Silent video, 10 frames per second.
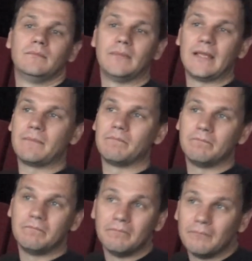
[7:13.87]
but that
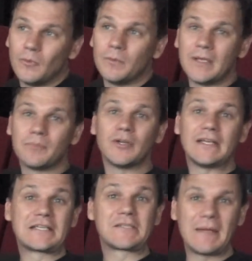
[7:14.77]
would be a pretty
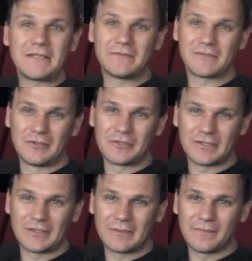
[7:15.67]
expensive solution
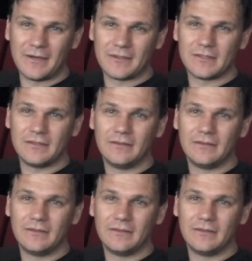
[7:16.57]
in comparison.